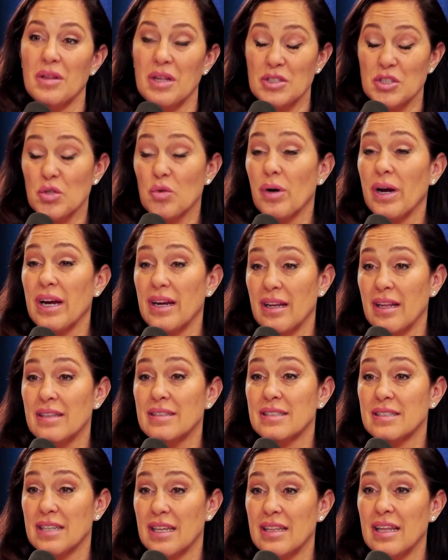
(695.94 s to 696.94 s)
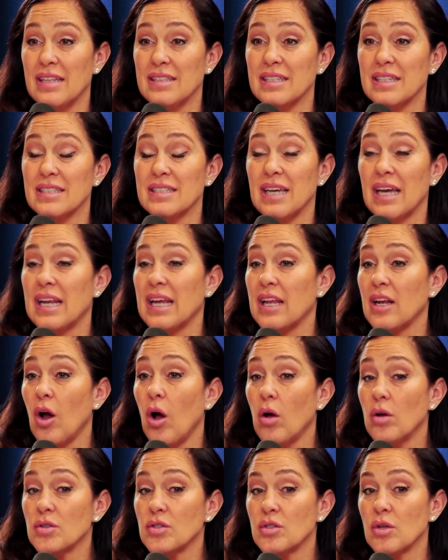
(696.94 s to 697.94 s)
That's great. It's that's exciting, and
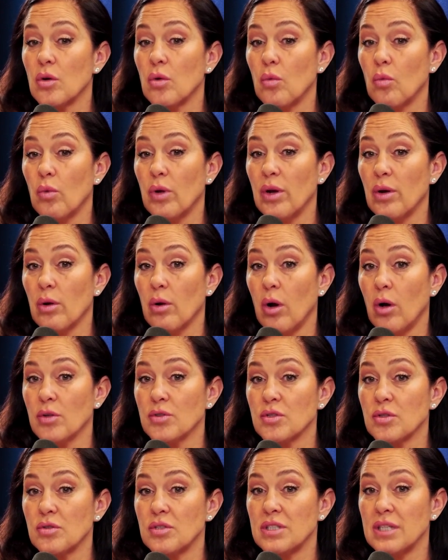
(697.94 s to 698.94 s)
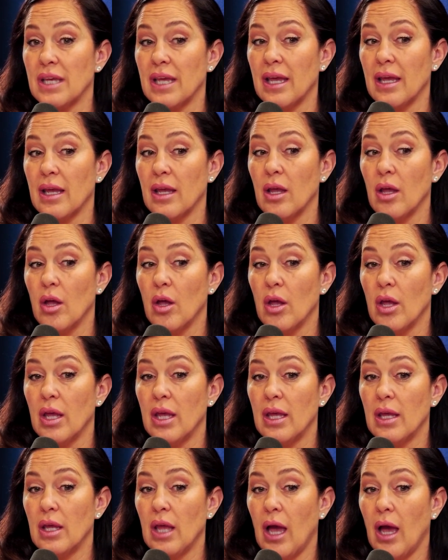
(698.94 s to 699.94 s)
also we are also seeing.
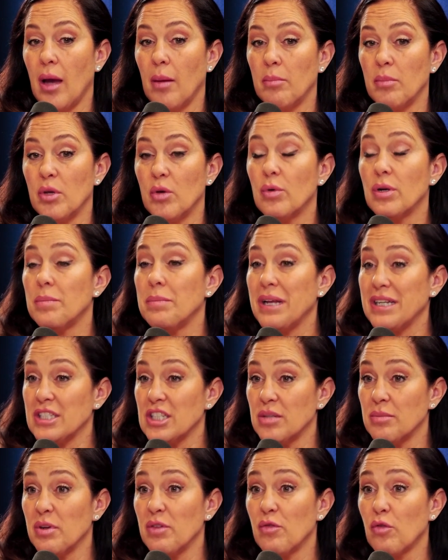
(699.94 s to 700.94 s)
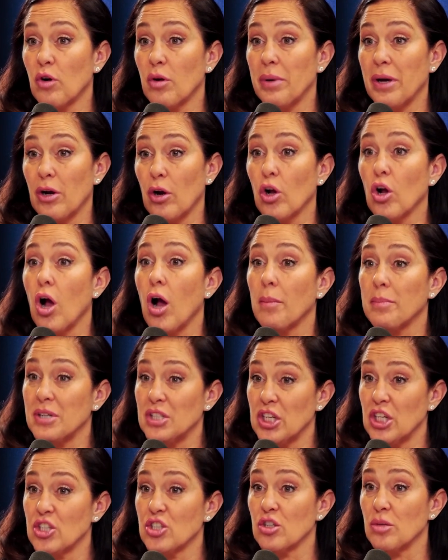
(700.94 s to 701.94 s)
Um, you had mentioned before about our
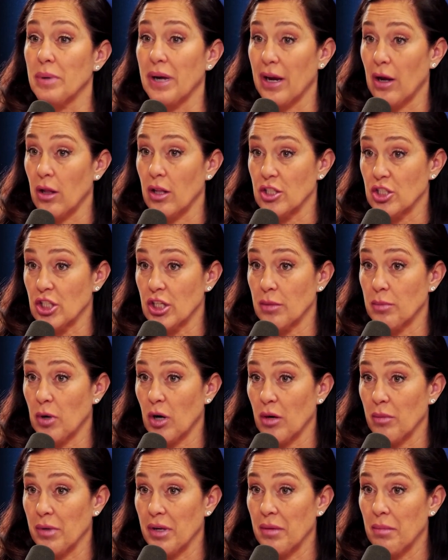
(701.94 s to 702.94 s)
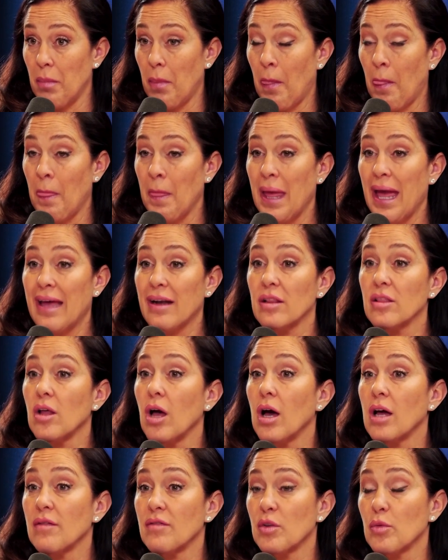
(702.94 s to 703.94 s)
computational biology department, and a
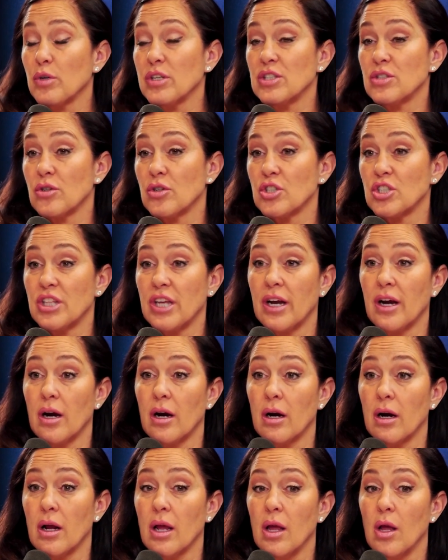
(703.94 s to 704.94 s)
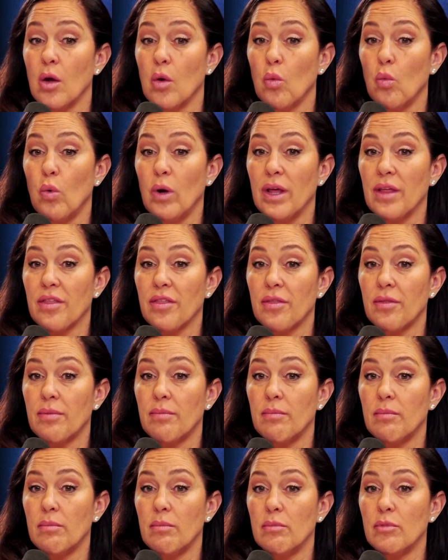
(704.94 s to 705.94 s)
lot of the research there with
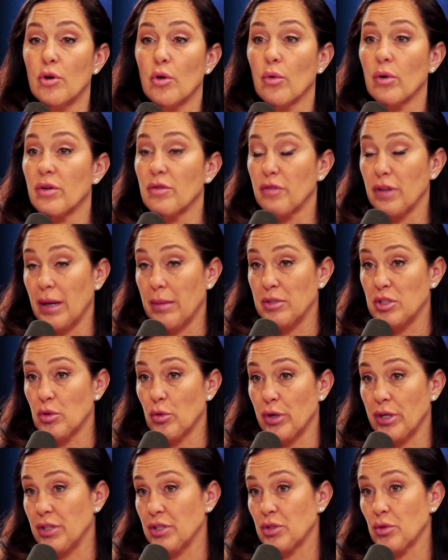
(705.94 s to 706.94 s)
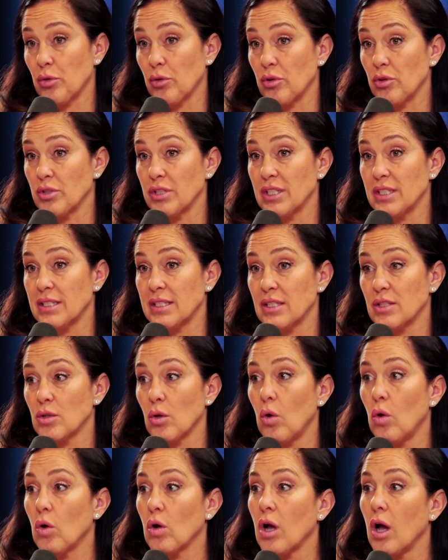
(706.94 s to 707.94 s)
neuroinflammatory disorders is this
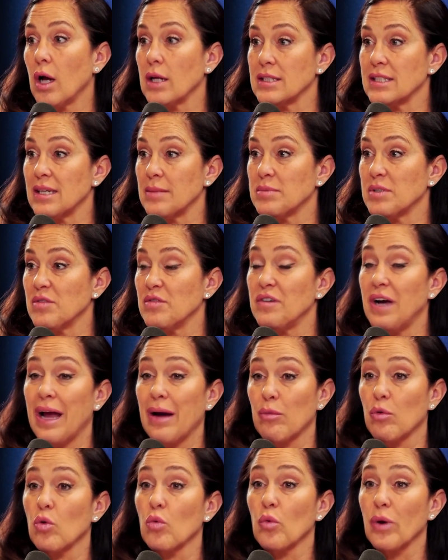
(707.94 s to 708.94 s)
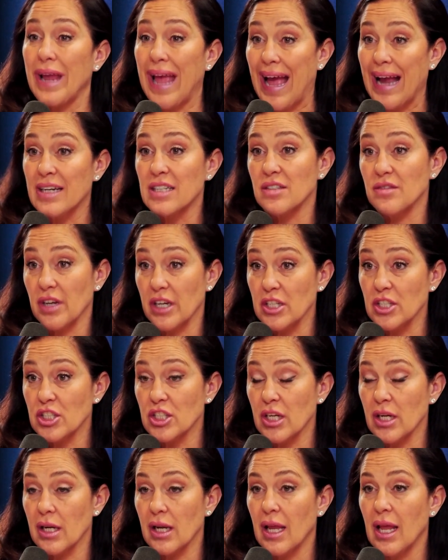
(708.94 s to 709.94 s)
whole concept of viral
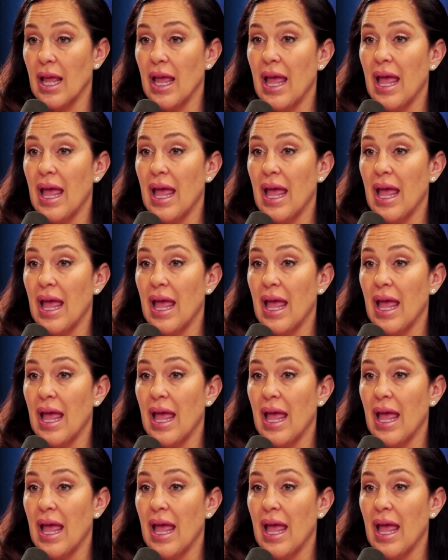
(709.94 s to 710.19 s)
reactivation.